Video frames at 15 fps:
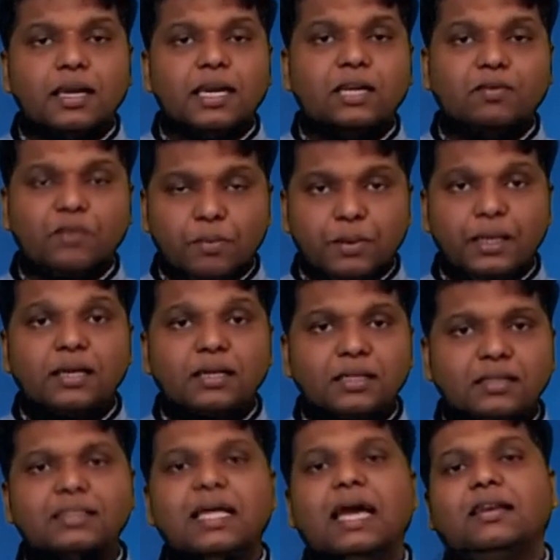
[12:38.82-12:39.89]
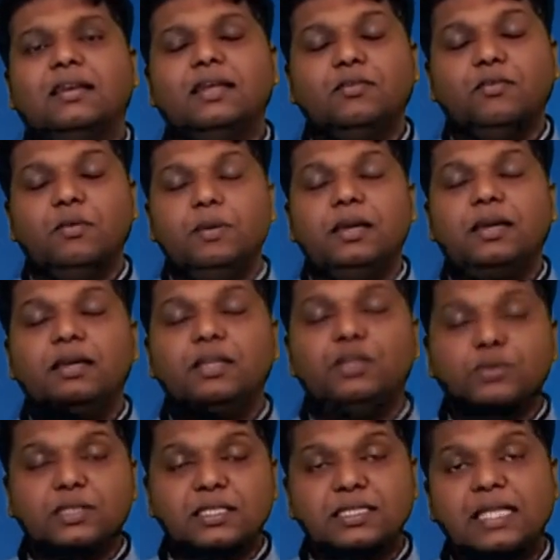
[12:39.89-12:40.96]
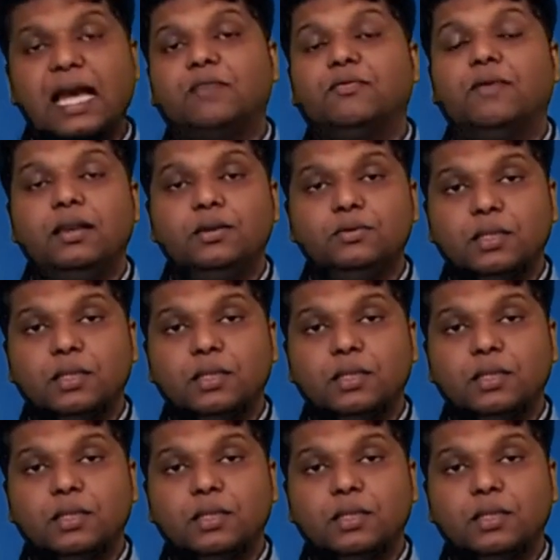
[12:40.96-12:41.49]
it will be that, it will be using that value.